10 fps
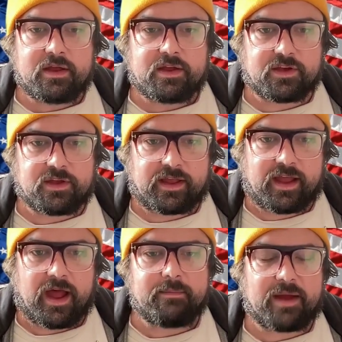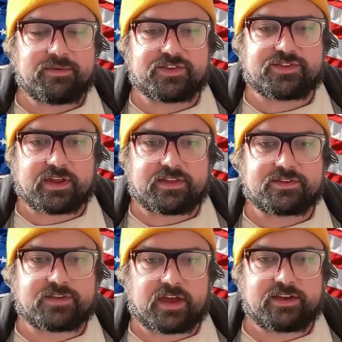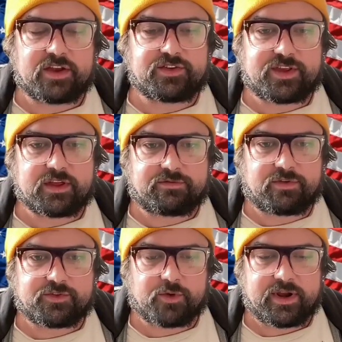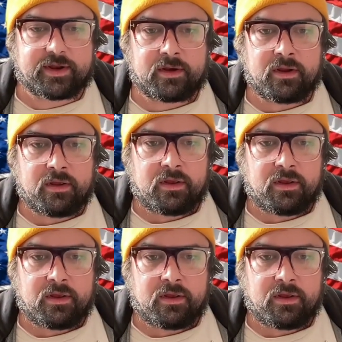I'm just like this. I just get frustrated.